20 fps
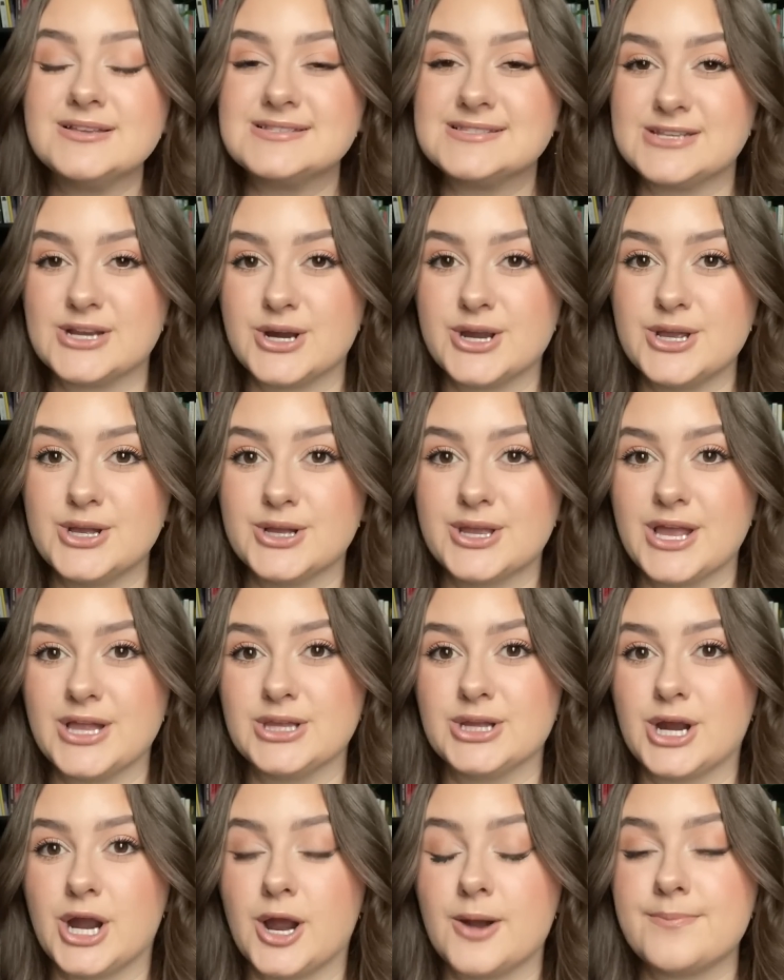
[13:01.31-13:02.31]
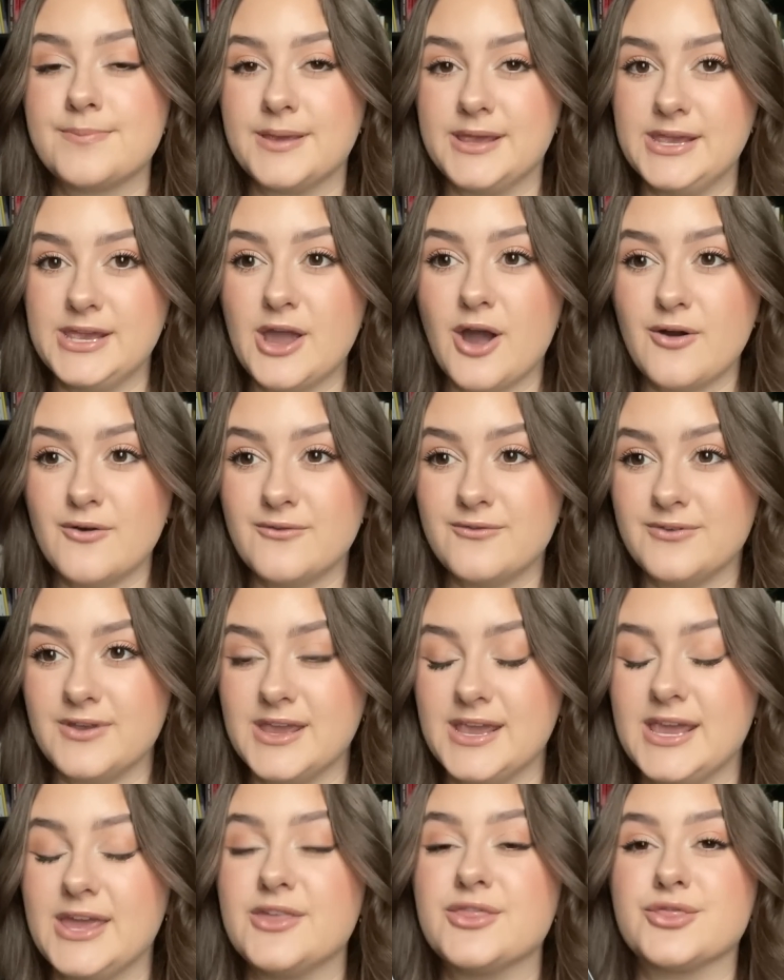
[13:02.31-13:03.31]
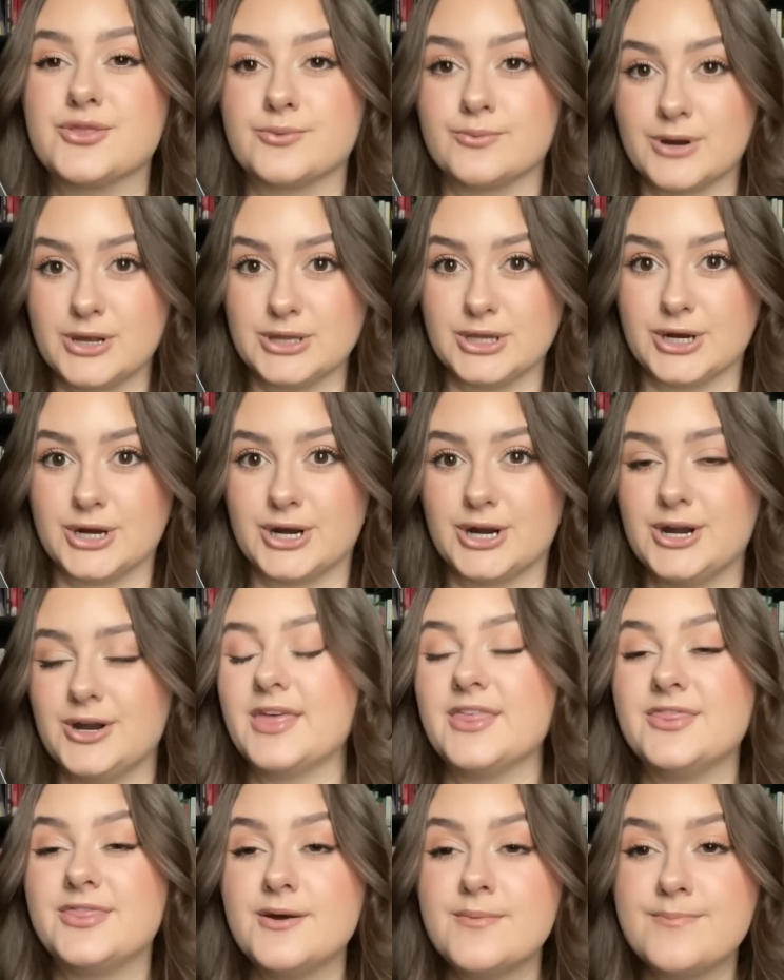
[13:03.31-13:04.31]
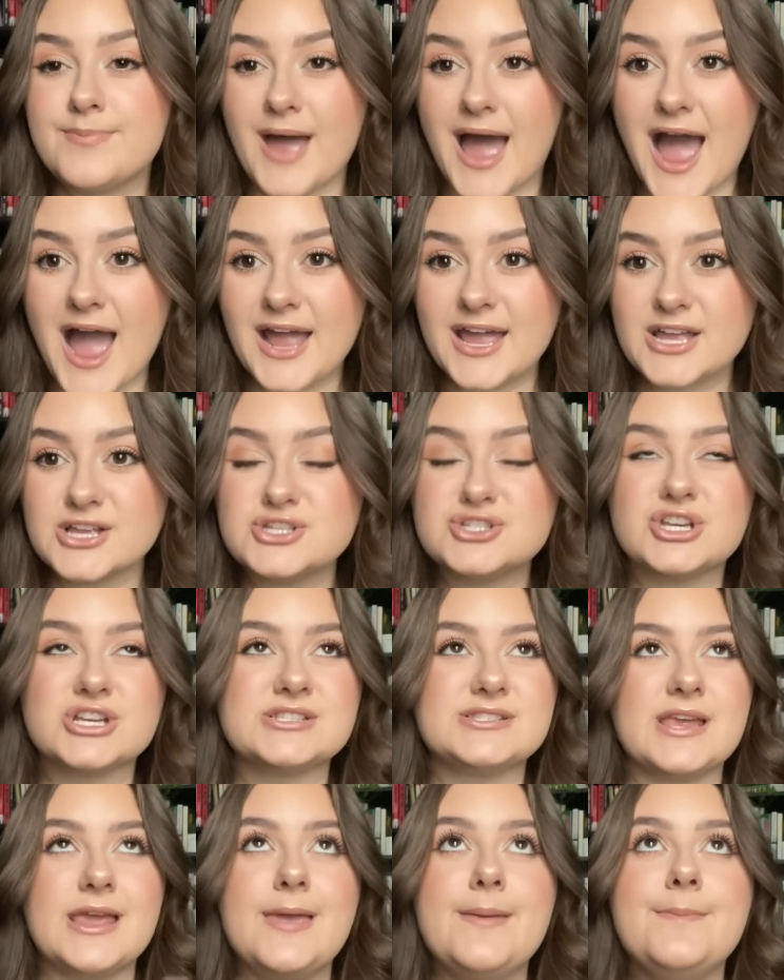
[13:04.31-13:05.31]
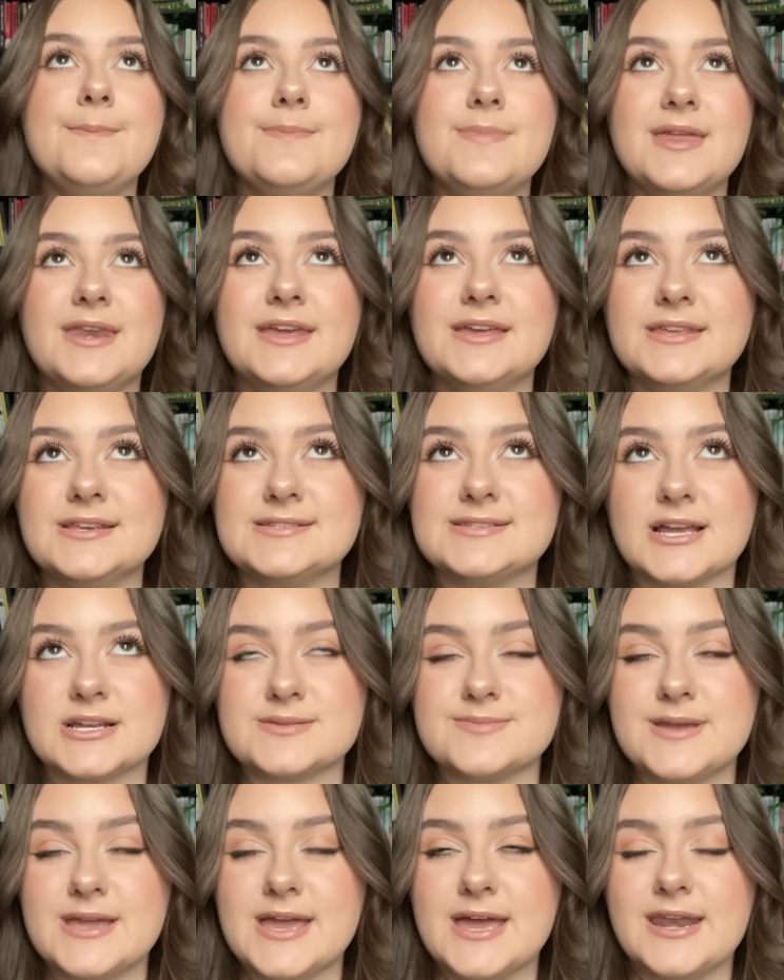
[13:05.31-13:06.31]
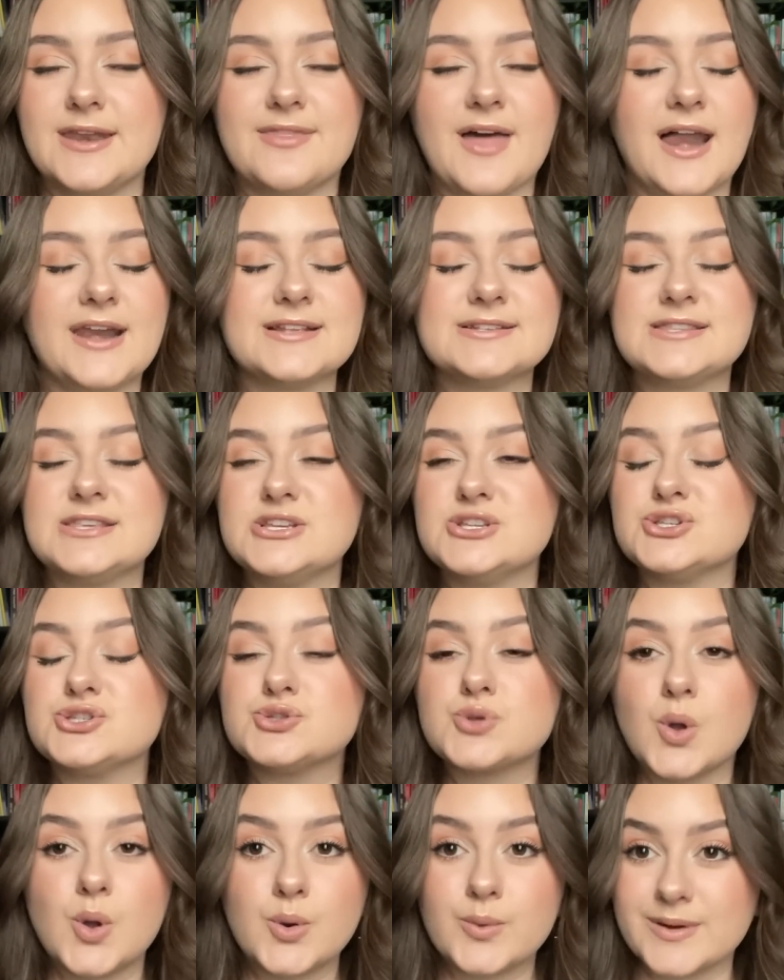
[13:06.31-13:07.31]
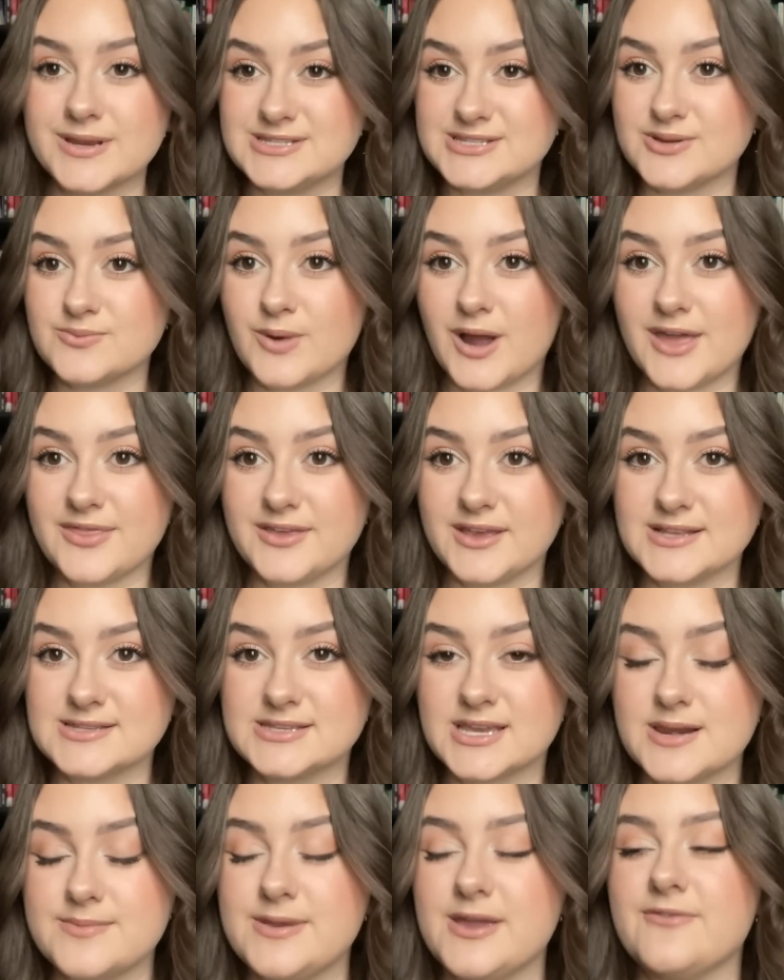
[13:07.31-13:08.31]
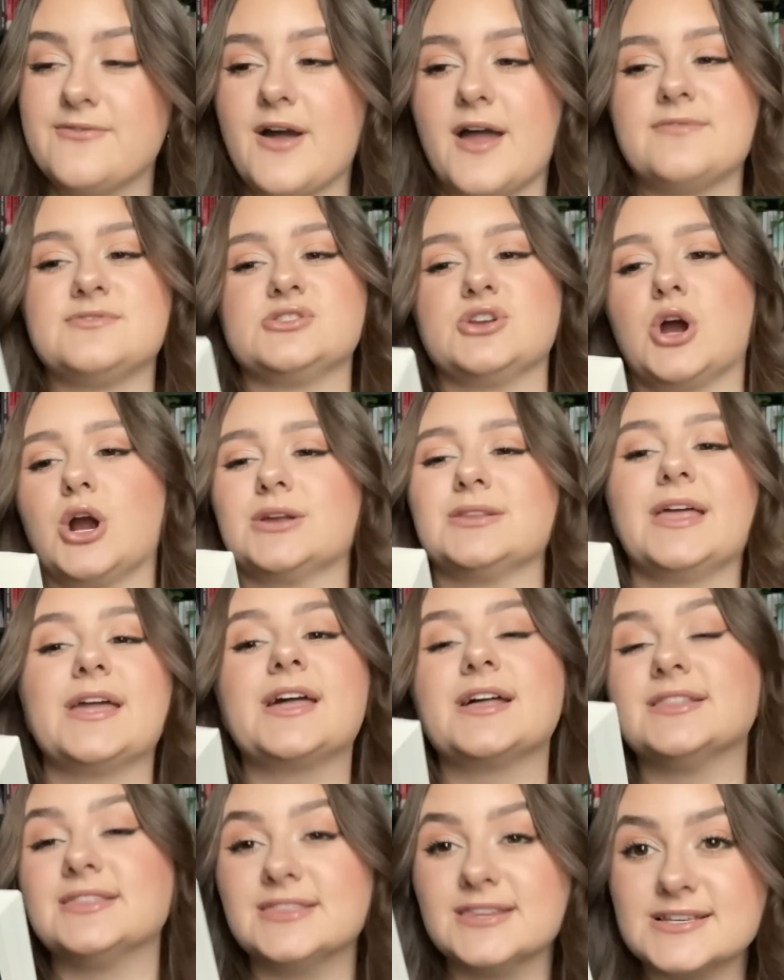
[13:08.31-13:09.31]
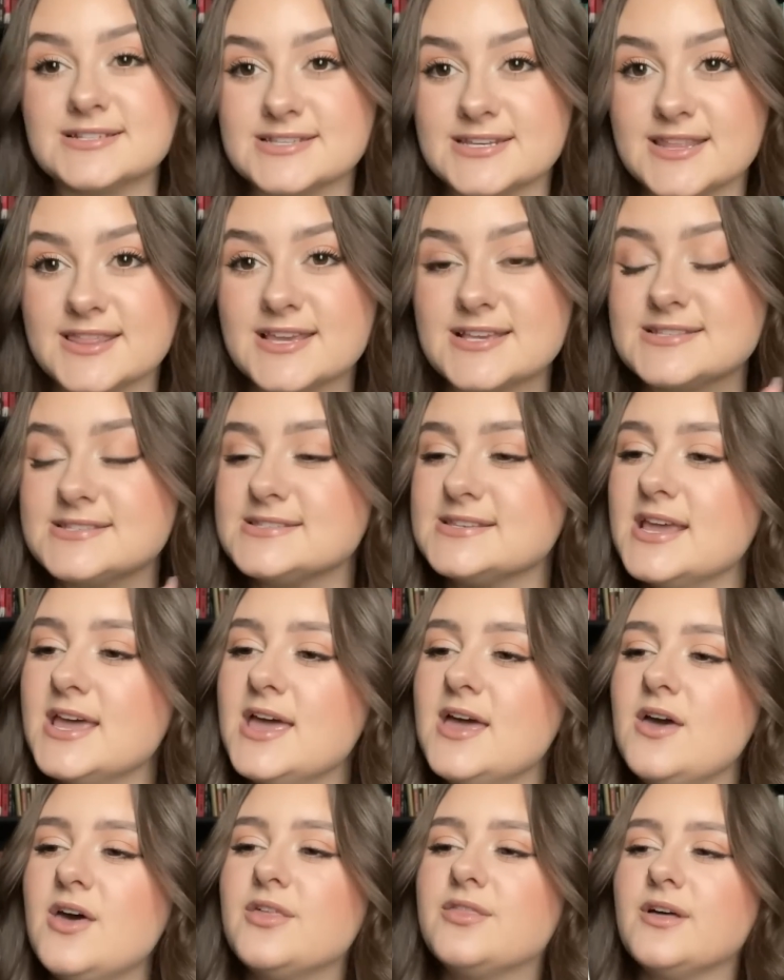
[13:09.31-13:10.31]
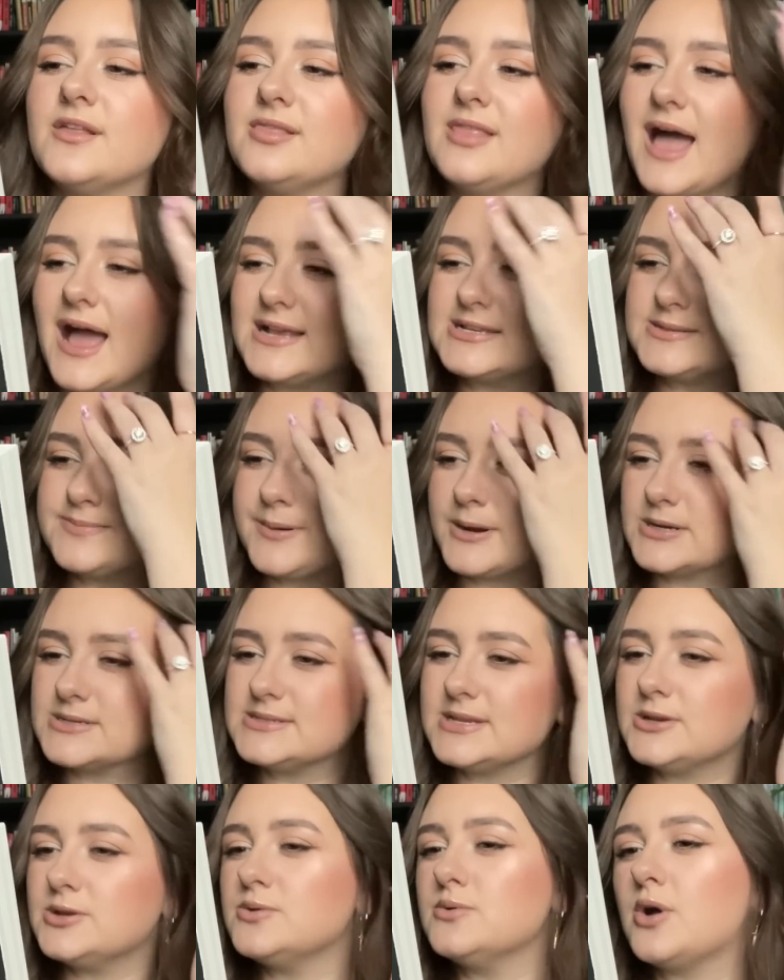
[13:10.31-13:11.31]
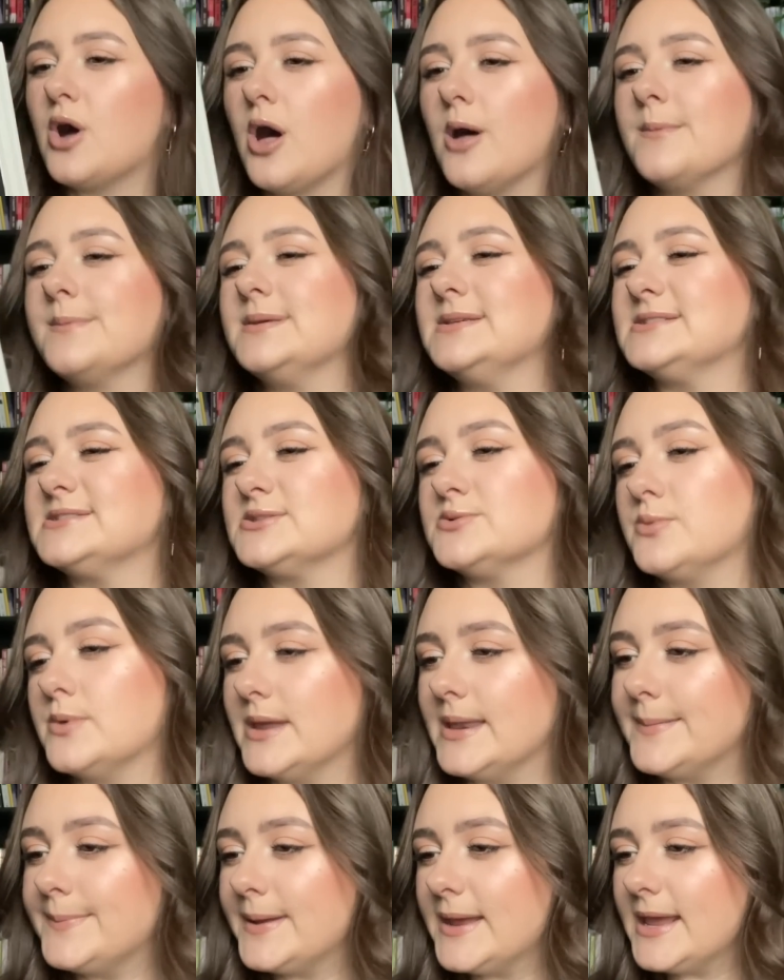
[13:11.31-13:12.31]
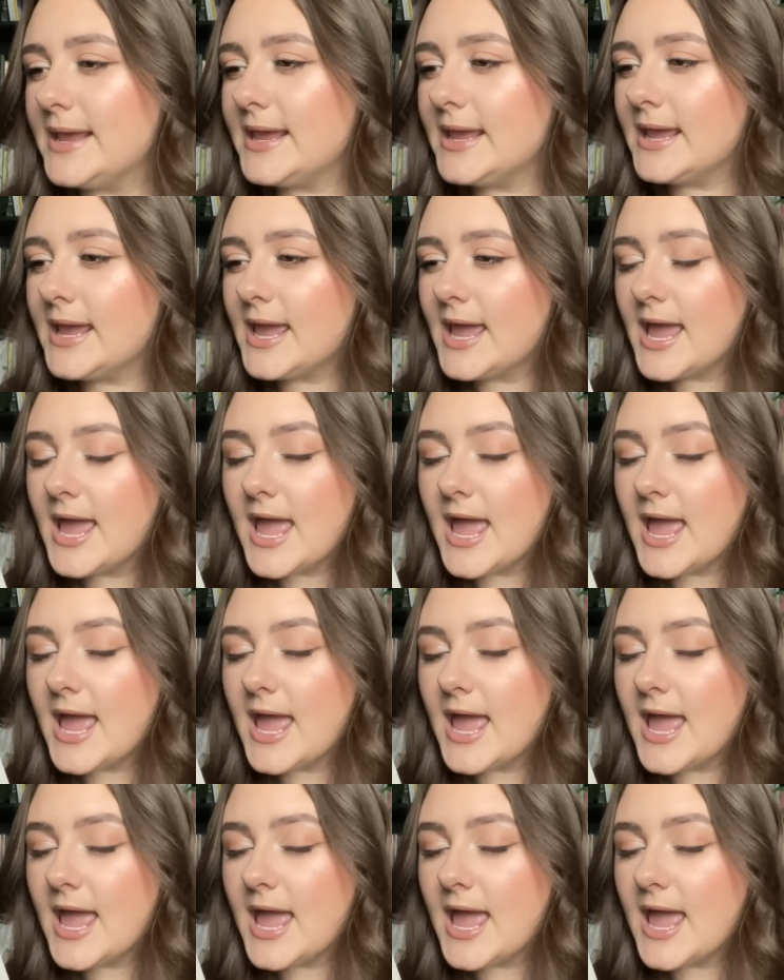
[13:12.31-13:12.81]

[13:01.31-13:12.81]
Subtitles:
serial killer POV thriller. The back just immediately sucked me in. That is the sole reason why I think it's gonna be a 5-star. Like, listen to this. The last person who called me Sweet Pea